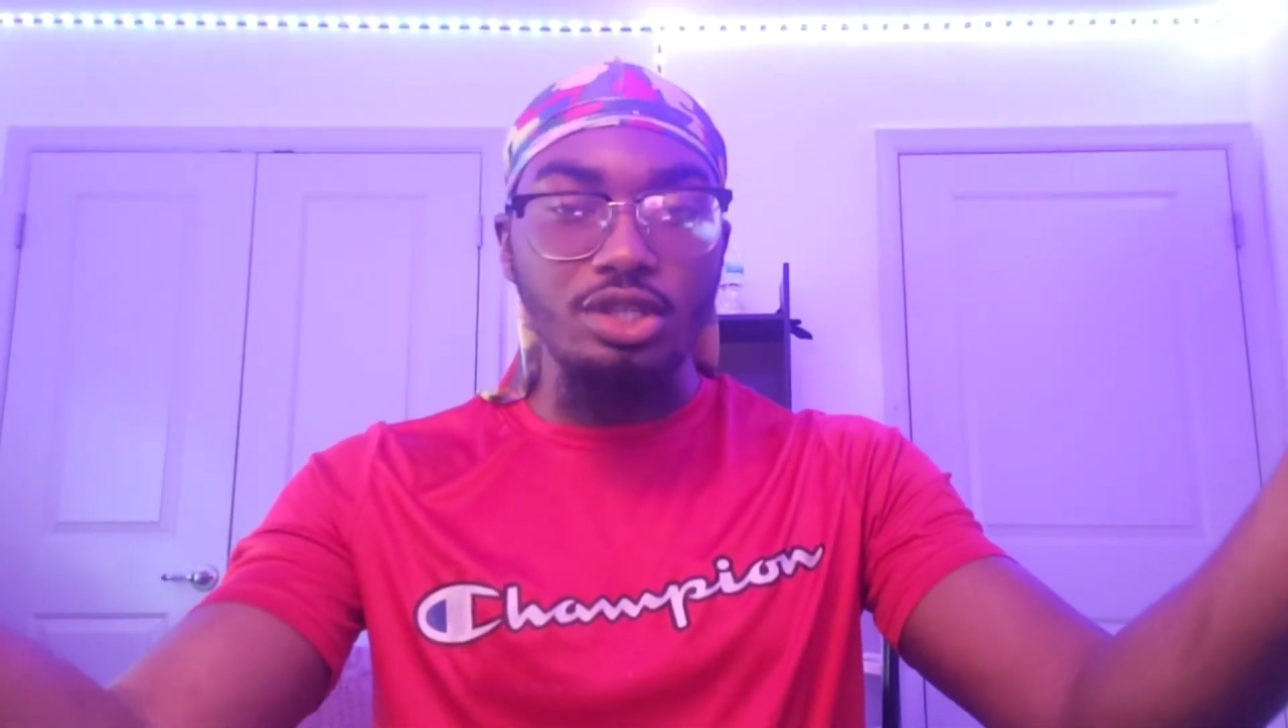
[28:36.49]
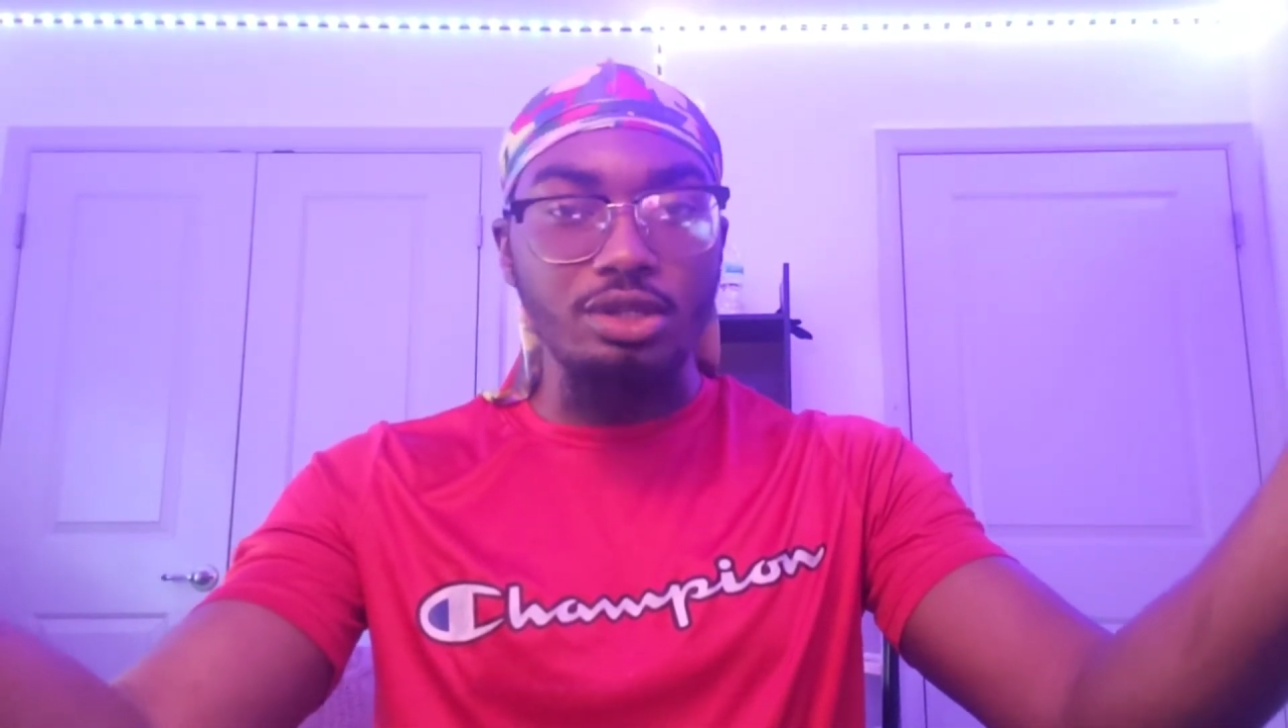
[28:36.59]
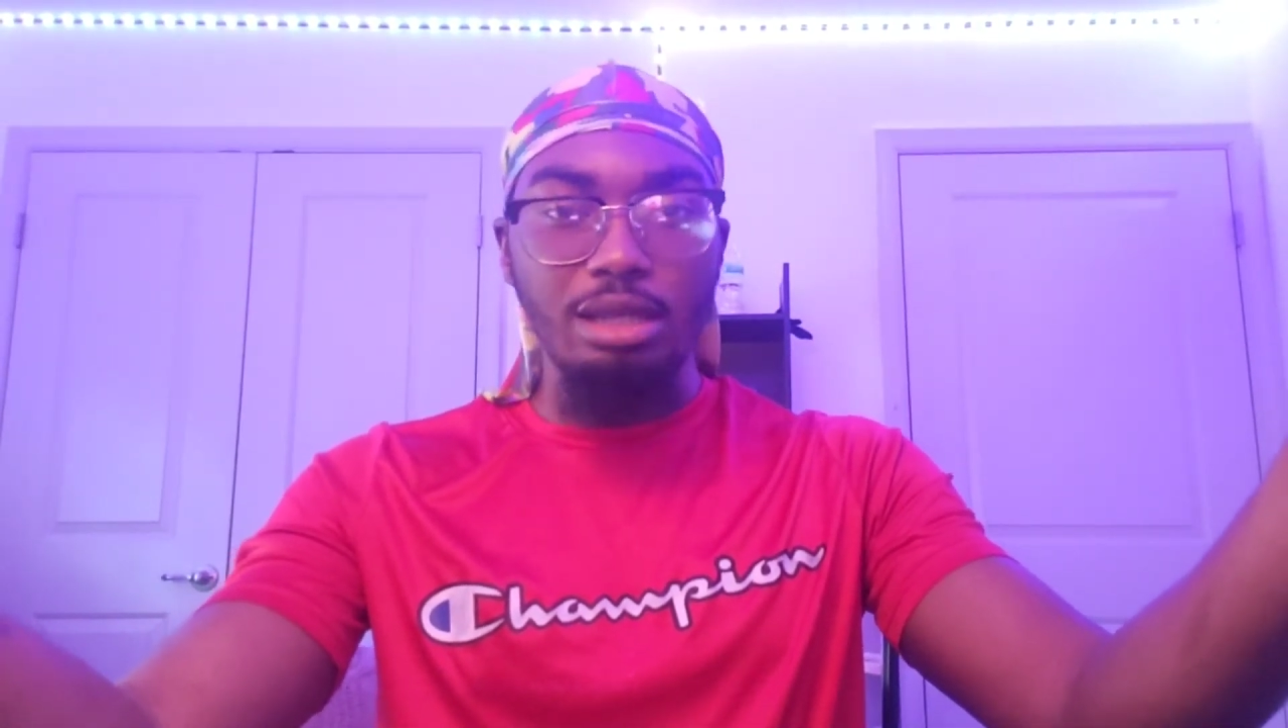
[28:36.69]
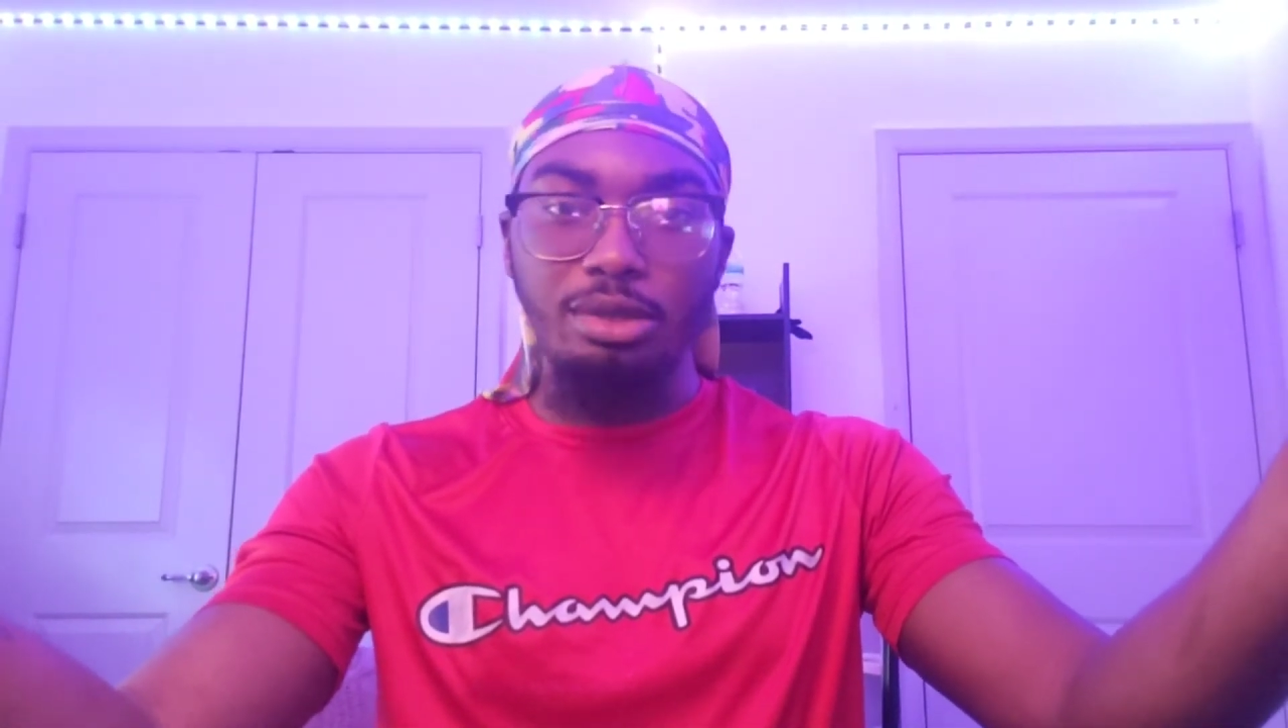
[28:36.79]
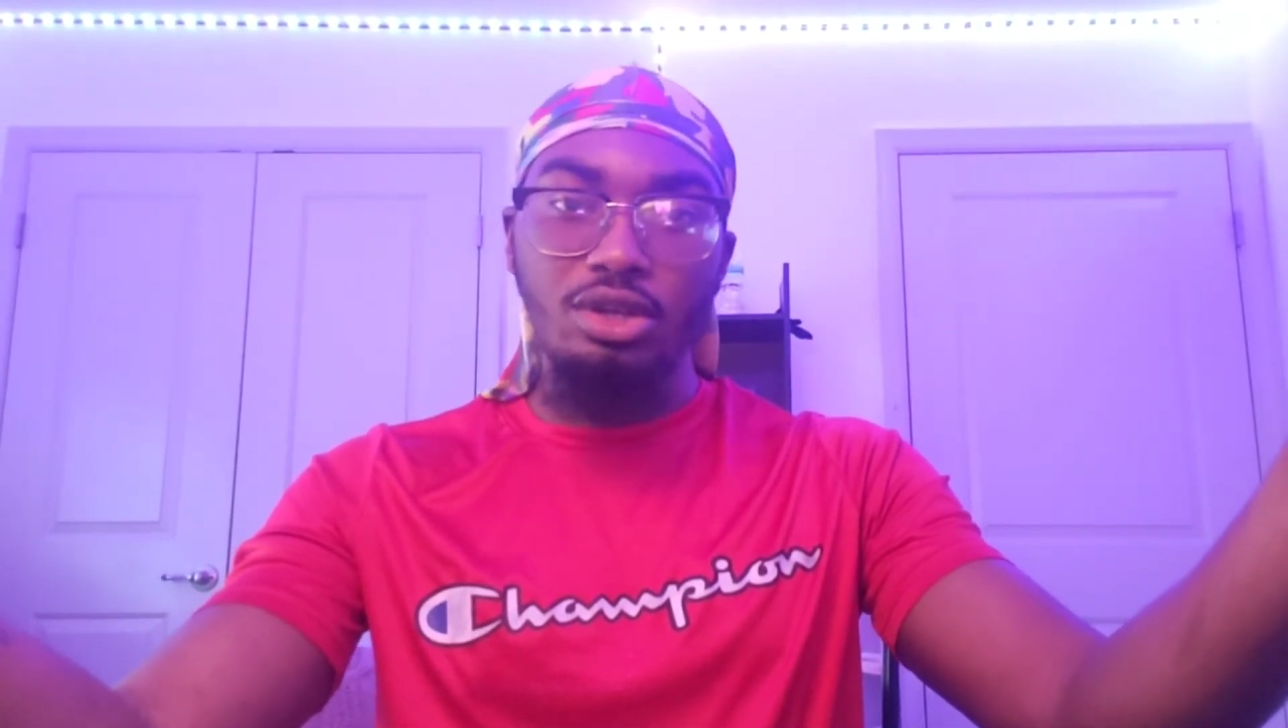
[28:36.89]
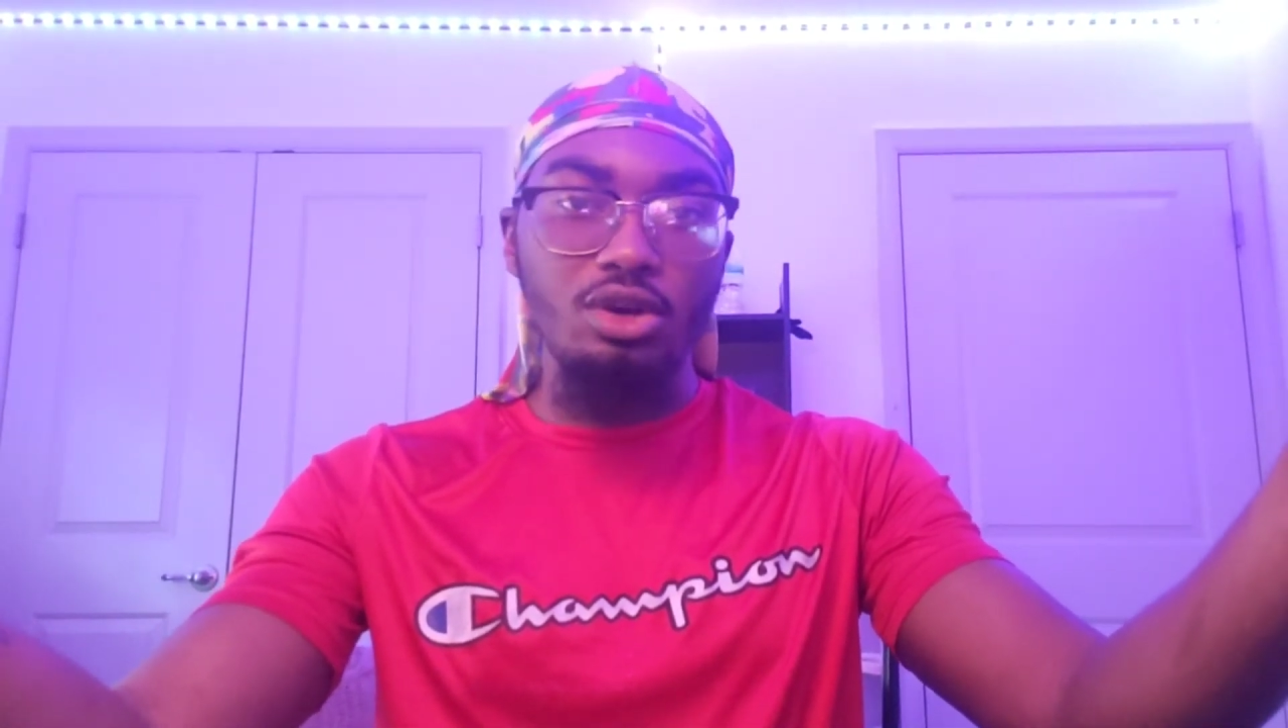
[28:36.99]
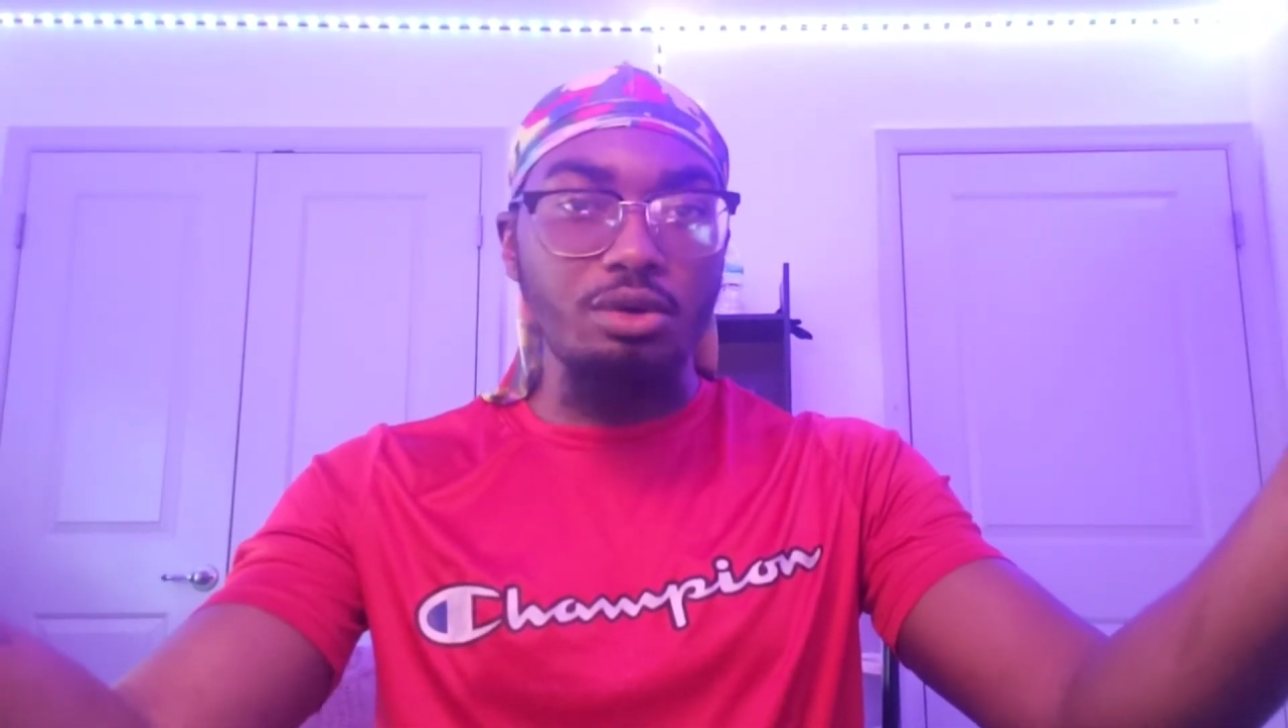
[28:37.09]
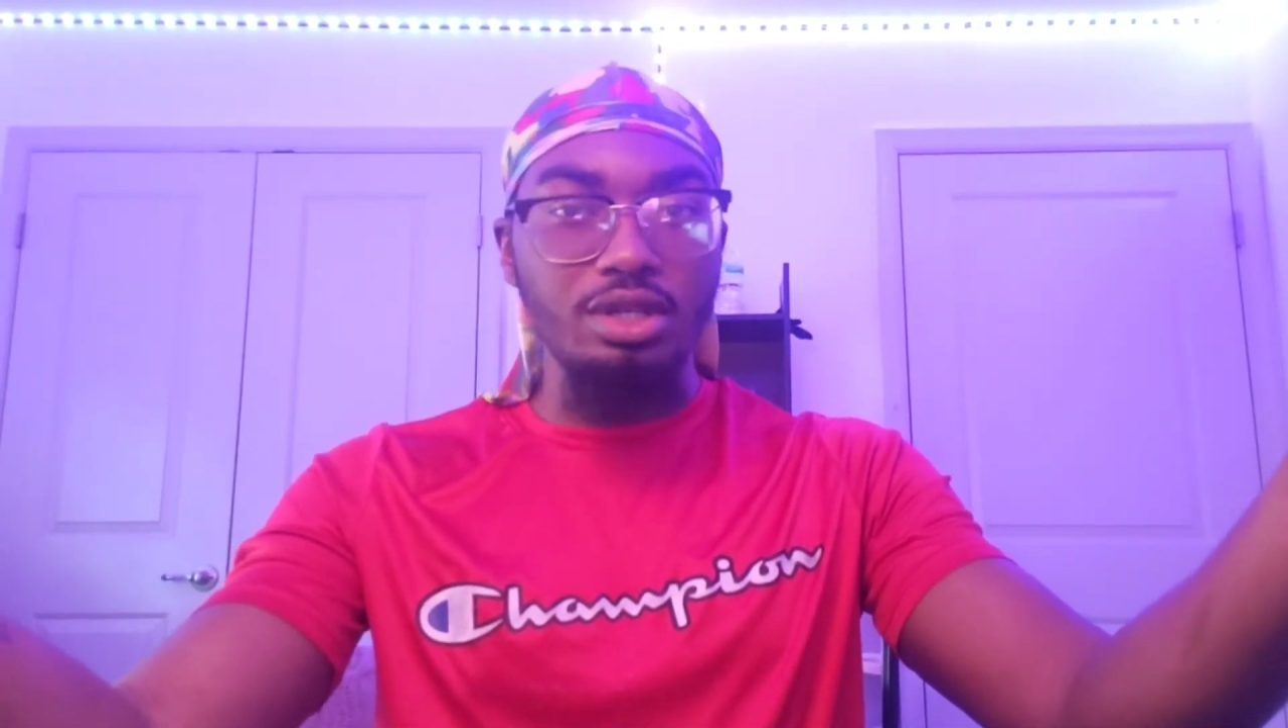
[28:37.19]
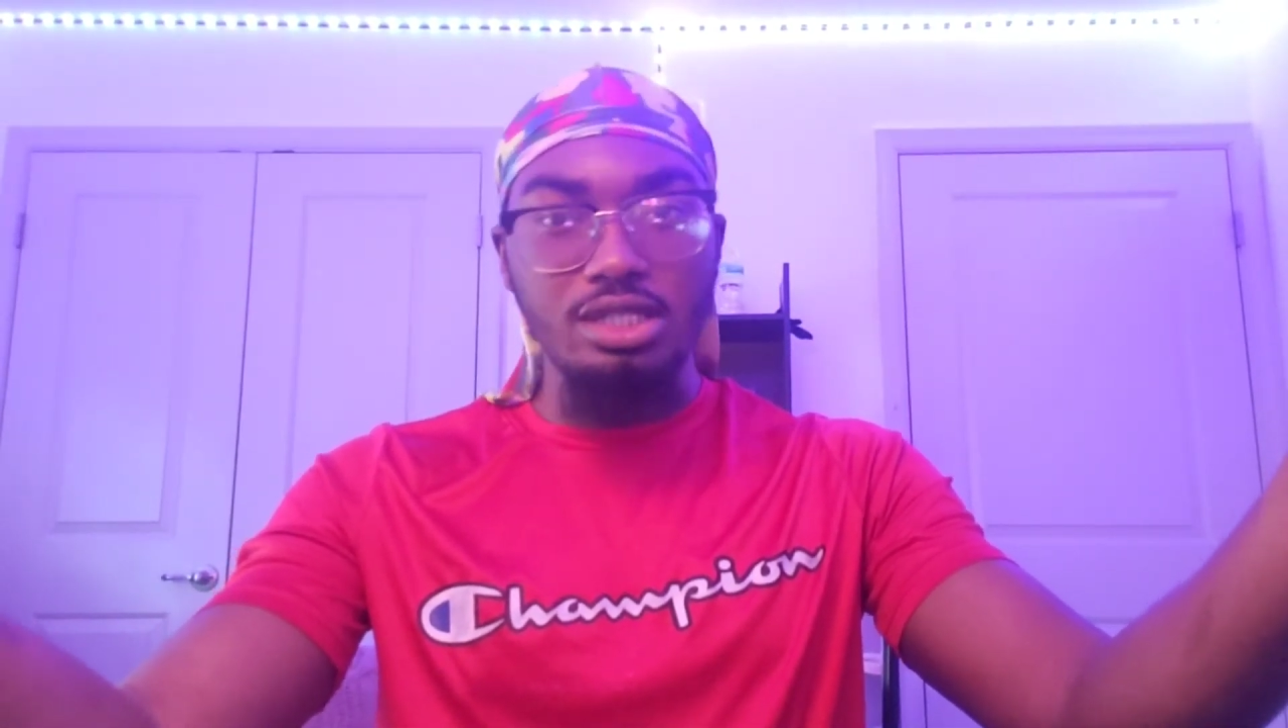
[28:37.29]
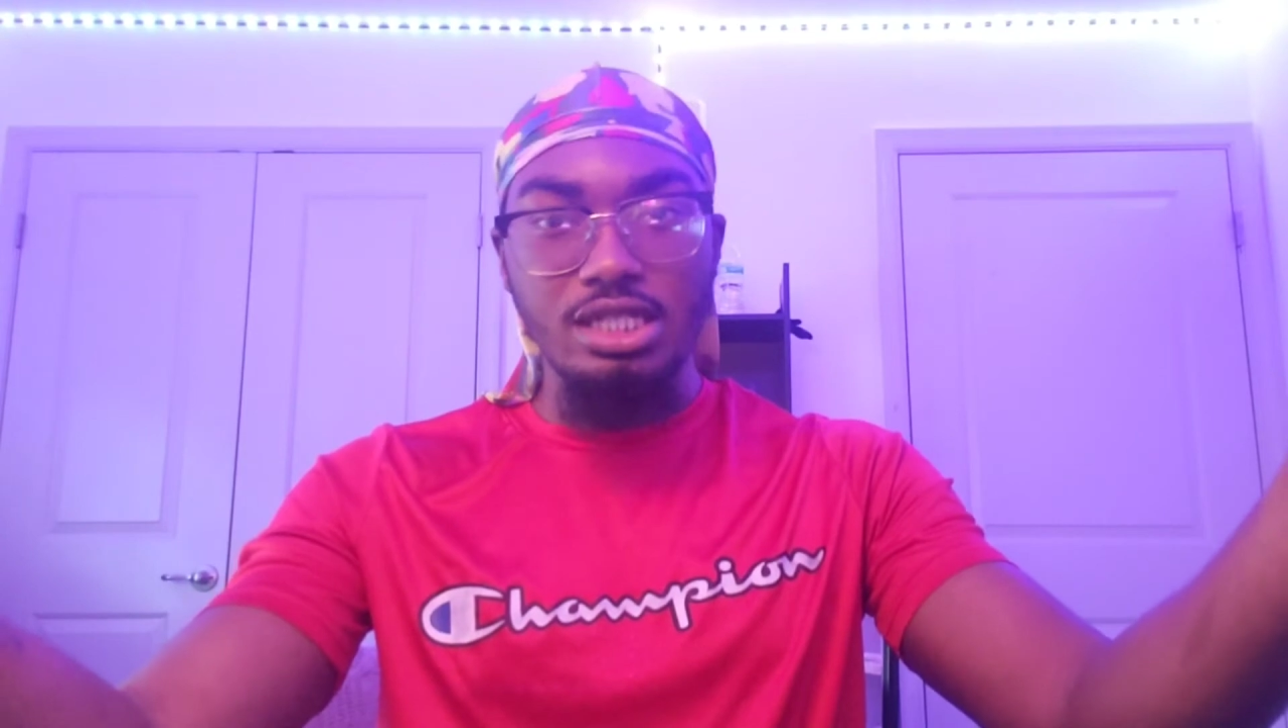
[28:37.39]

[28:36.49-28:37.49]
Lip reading: You let me know in